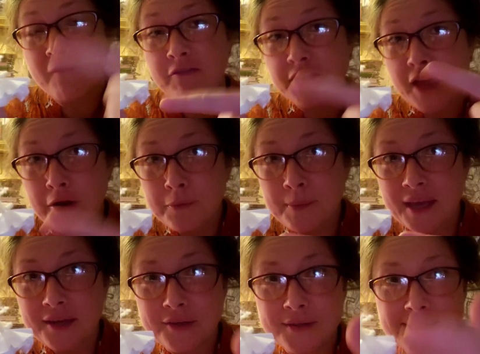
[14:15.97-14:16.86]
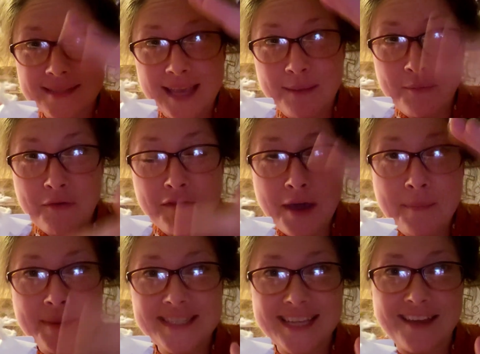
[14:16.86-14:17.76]
flower petals can move
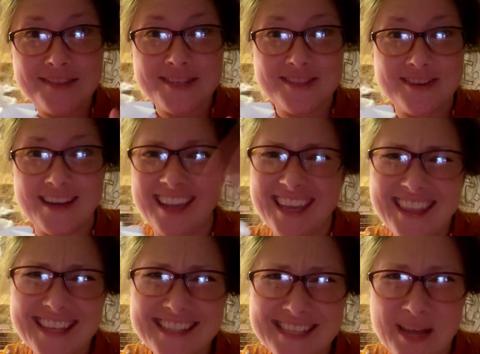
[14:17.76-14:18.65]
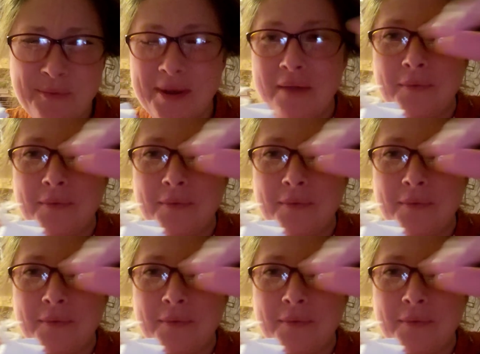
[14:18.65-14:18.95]
up and down the string, and that's not what